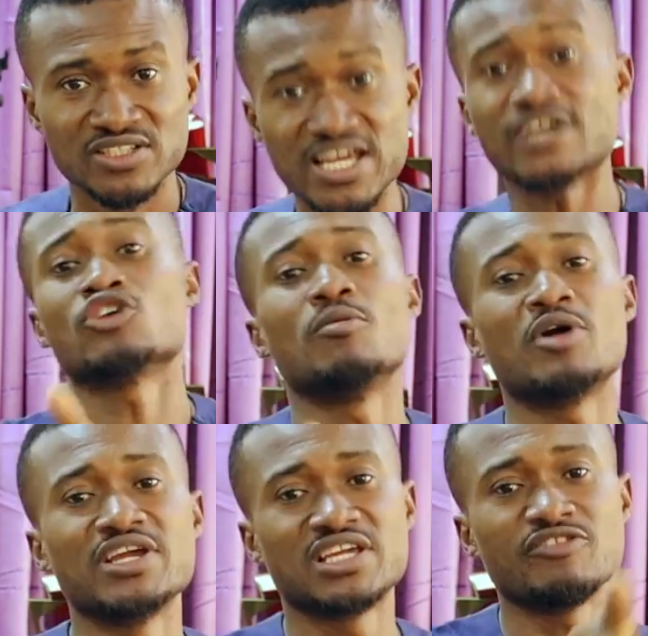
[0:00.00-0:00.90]
Take your
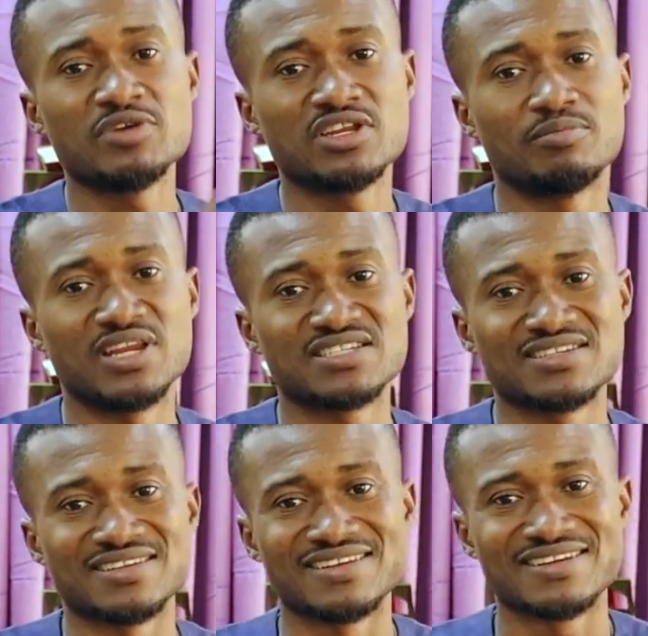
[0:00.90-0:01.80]
money, give me the
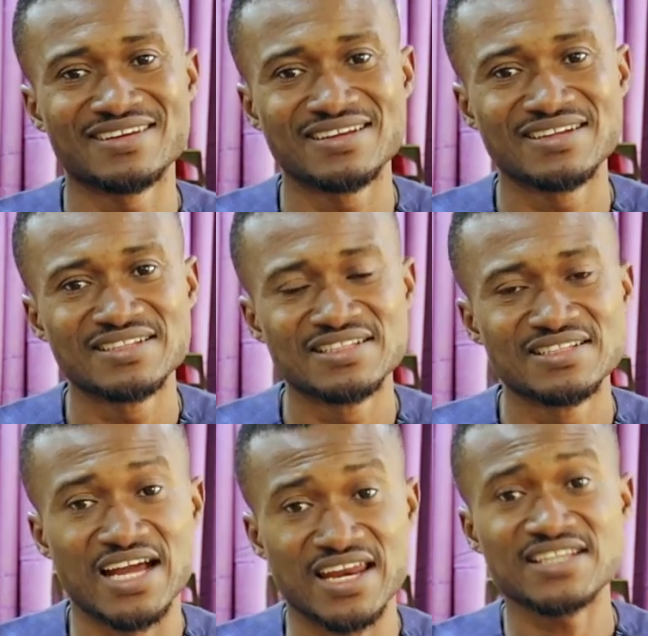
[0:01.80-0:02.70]
blessing.
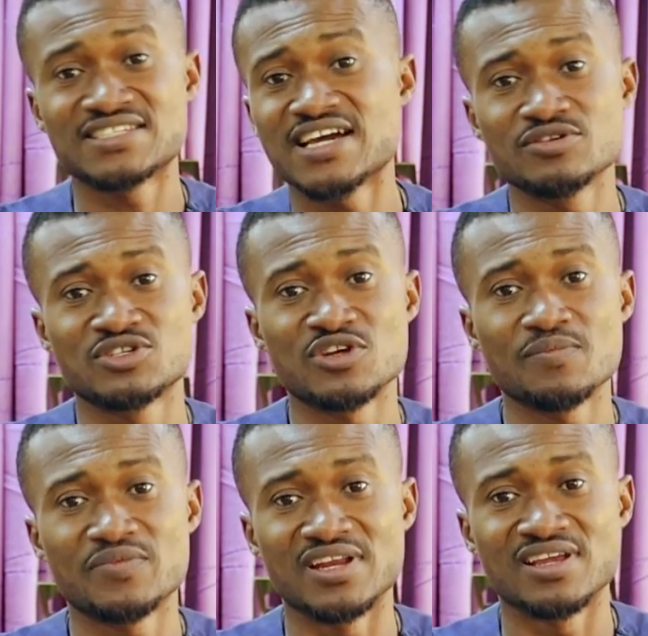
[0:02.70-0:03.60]
And I tell you
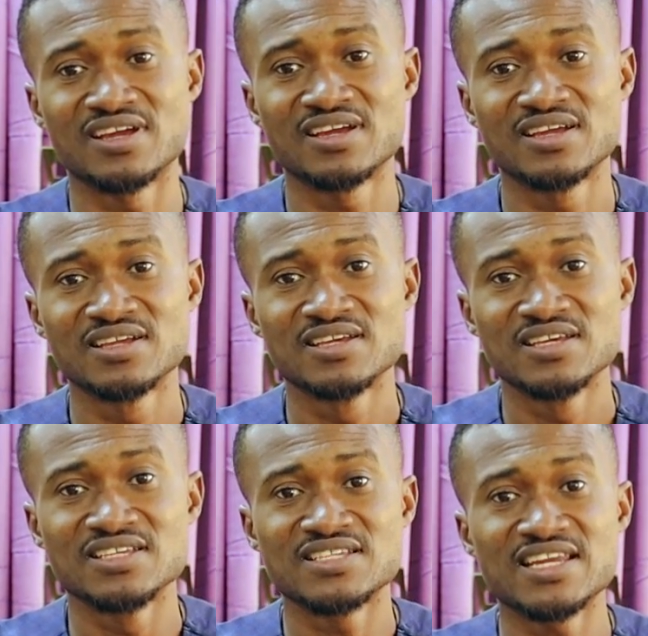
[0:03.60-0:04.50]
something.
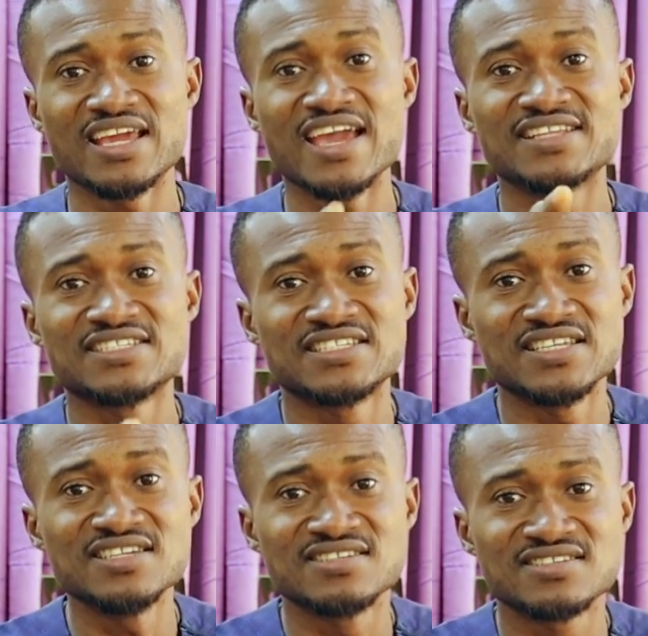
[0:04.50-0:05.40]
He said the earth is
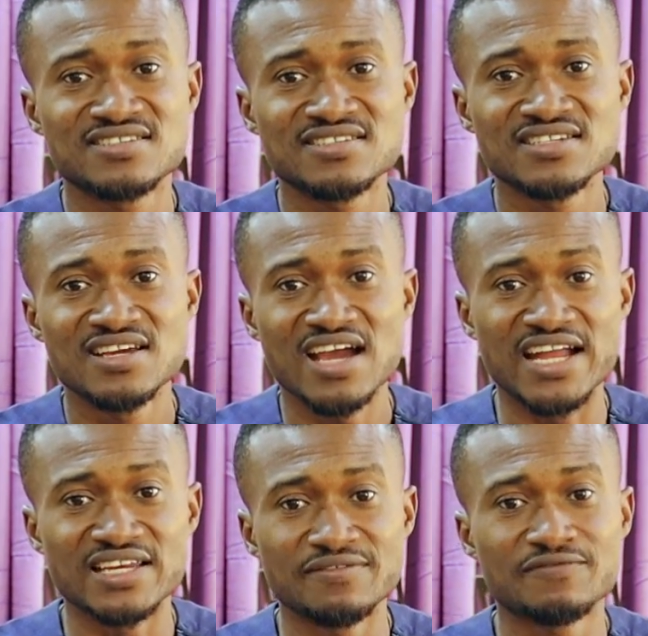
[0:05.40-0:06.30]
his
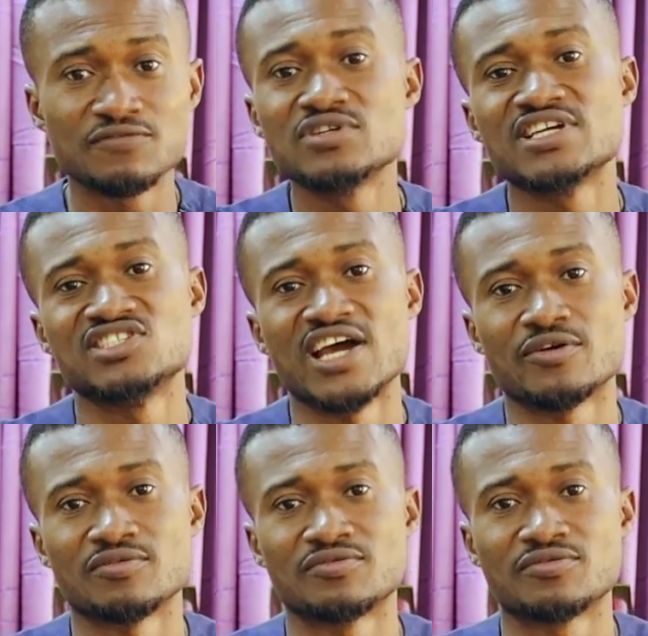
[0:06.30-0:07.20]
and the fullness
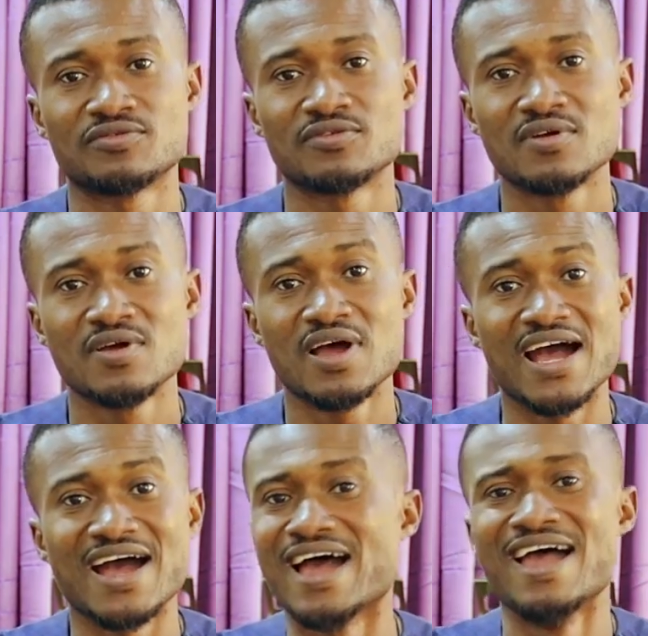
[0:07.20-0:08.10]
thereof.
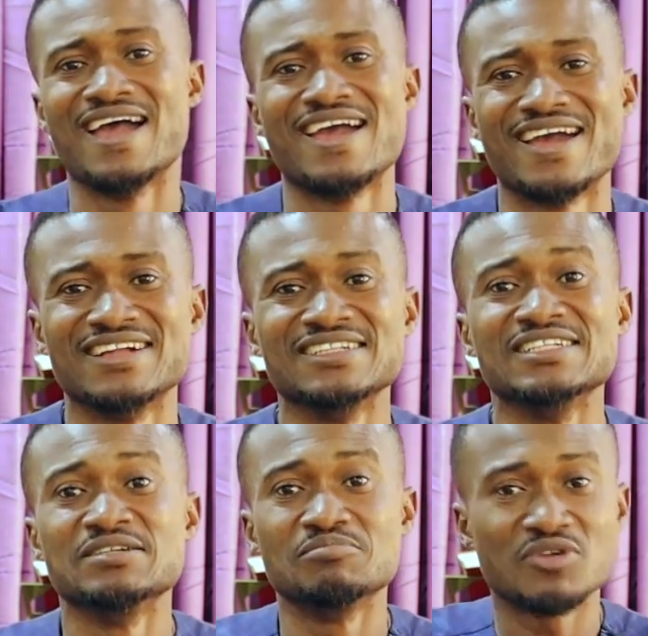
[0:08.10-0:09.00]

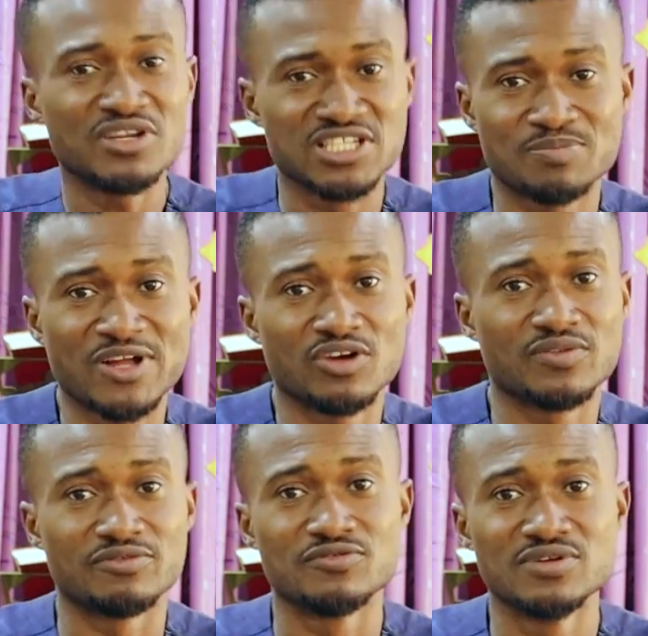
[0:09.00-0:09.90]
Money is part of
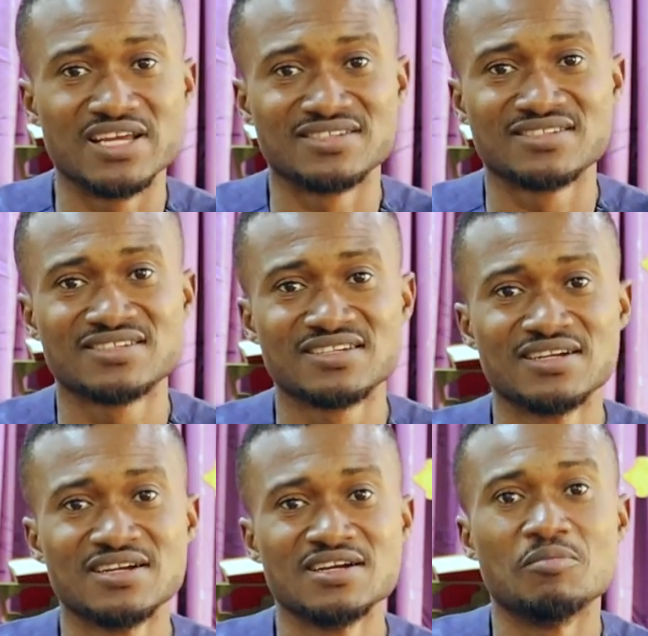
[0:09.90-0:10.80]
the fullness,
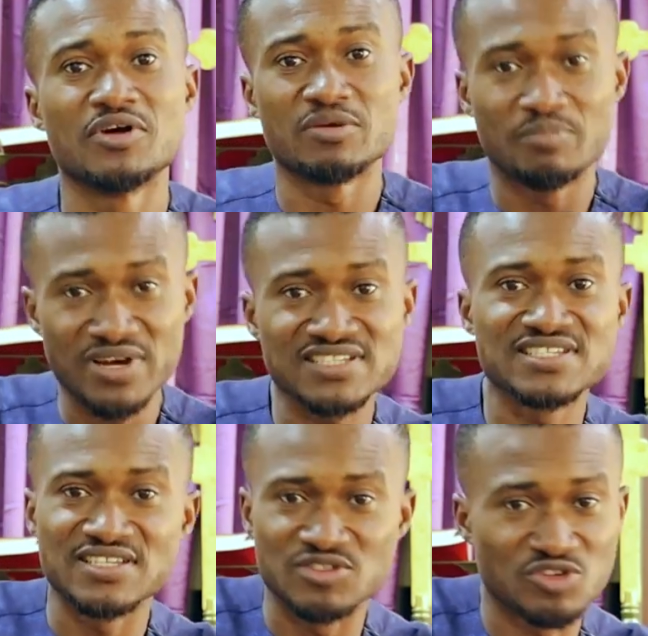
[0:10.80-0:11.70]
but the
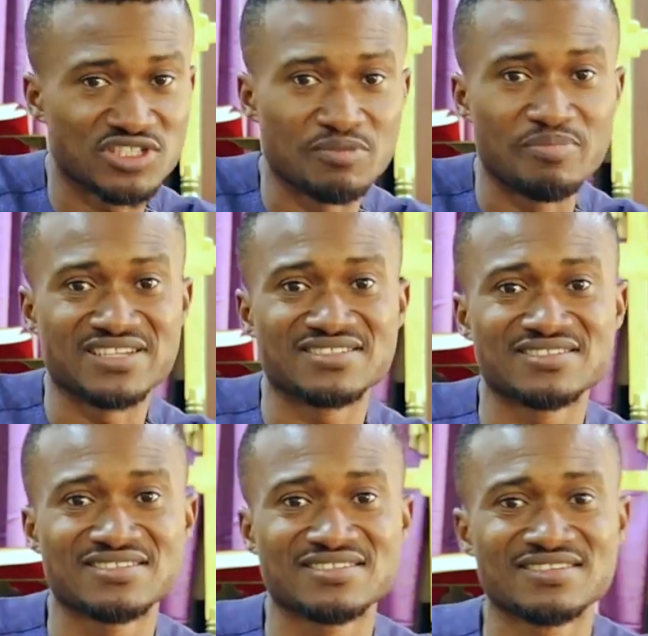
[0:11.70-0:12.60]
blessing is just the best.